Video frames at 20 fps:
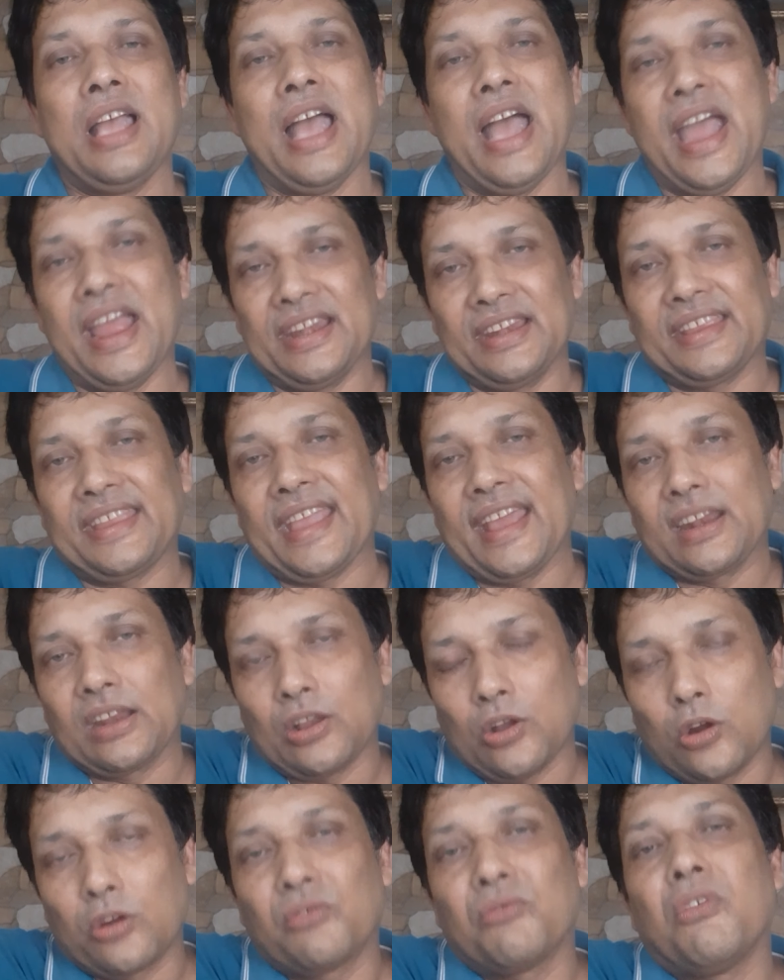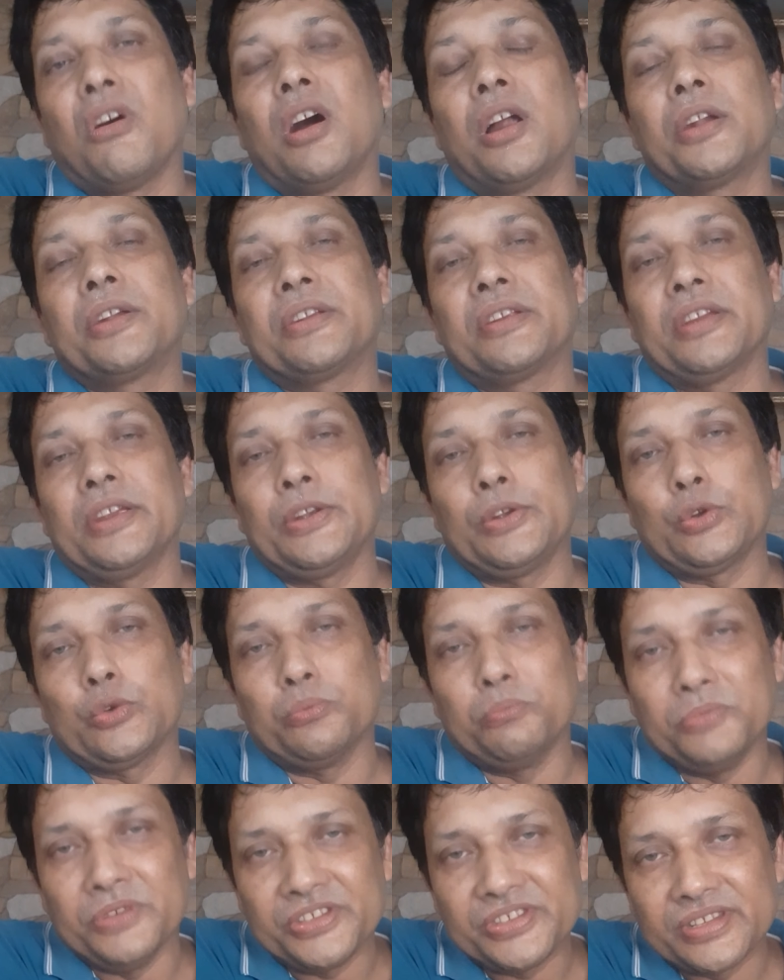and can convert into
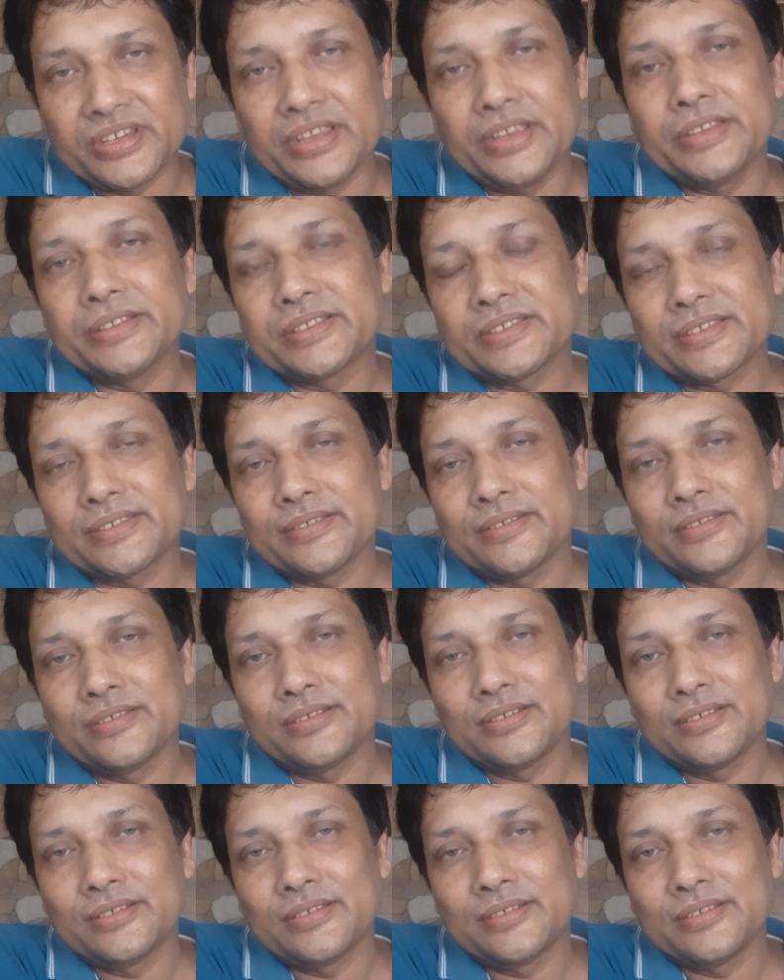business,